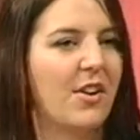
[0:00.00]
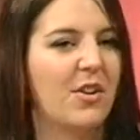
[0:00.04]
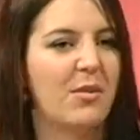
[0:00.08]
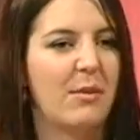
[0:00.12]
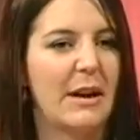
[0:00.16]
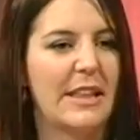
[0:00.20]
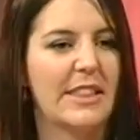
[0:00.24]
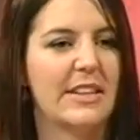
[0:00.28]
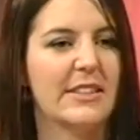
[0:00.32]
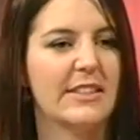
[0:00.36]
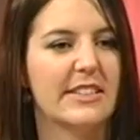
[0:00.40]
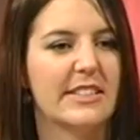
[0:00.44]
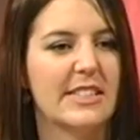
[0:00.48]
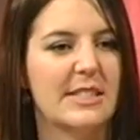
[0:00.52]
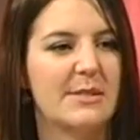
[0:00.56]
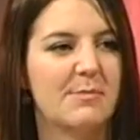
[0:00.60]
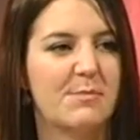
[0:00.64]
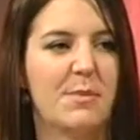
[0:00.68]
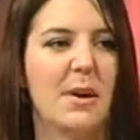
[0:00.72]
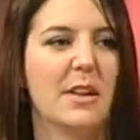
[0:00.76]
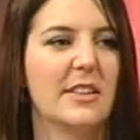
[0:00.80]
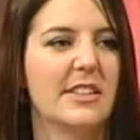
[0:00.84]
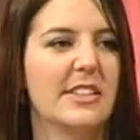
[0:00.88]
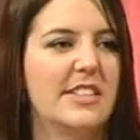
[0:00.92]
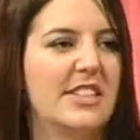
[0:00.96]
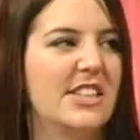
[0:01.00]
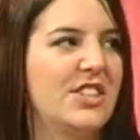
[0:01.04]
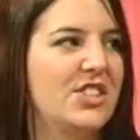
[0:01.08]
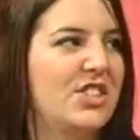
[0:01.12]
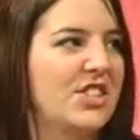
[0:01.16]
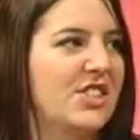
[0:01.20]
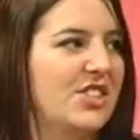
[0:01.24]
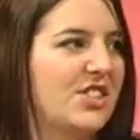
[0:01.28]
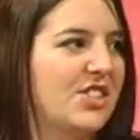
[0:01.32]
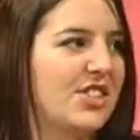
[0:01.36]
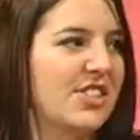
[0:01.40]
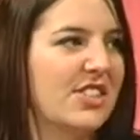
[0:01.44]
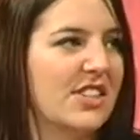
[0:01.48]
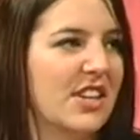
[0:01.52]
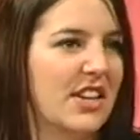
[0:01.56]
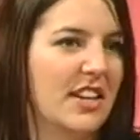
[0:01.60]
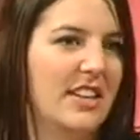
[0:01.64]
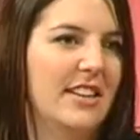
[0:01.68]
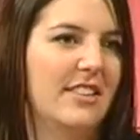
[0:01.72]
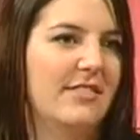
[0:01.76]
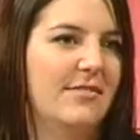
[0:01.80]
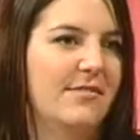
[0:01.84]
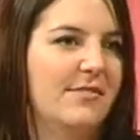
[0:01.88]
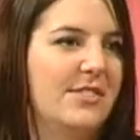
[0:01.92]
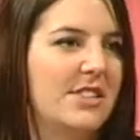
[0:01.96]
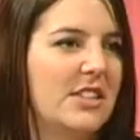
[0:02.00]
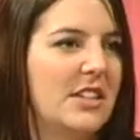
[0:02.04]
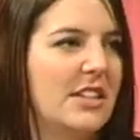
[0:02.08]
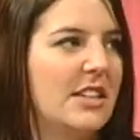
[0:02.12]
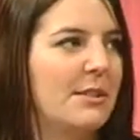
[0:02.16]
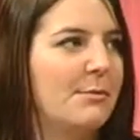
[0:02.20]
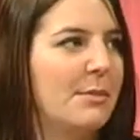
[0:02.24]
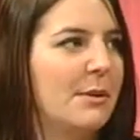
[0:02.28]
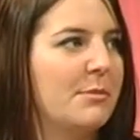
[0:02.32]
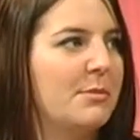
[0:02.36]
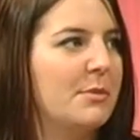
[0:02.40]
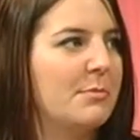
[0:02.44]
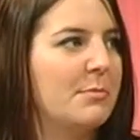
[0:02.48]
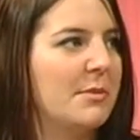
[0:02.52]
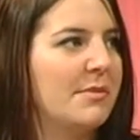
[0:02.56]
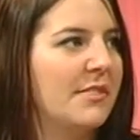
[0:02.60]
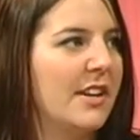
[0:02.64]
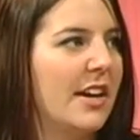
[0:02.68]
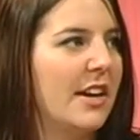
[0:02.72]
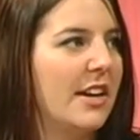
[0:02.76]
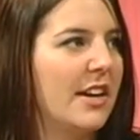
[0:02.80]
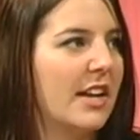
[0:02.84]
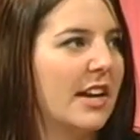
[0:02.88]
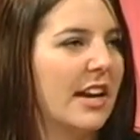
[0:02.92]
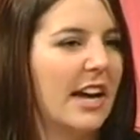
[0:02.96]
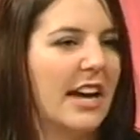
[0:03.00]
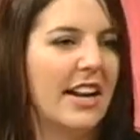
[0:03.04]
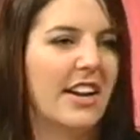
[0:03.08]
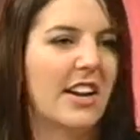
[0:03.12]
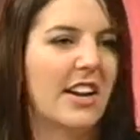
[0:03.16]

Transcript: or whether it's politicians just kind of turning people perverted.